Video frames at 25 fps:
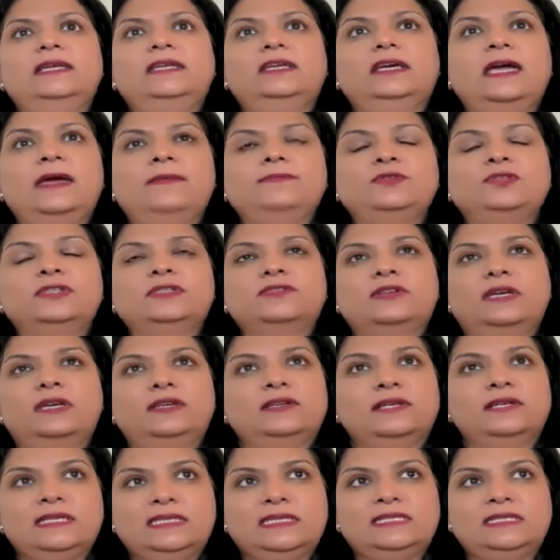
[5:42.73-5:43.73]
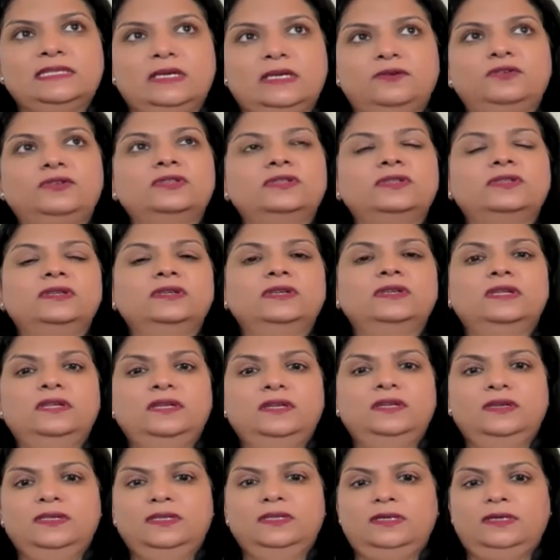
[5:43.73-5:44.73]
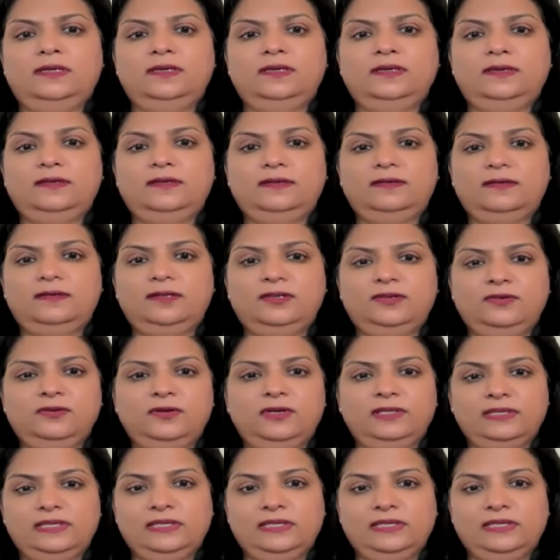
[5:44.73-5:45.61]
I'm just trying to list out, all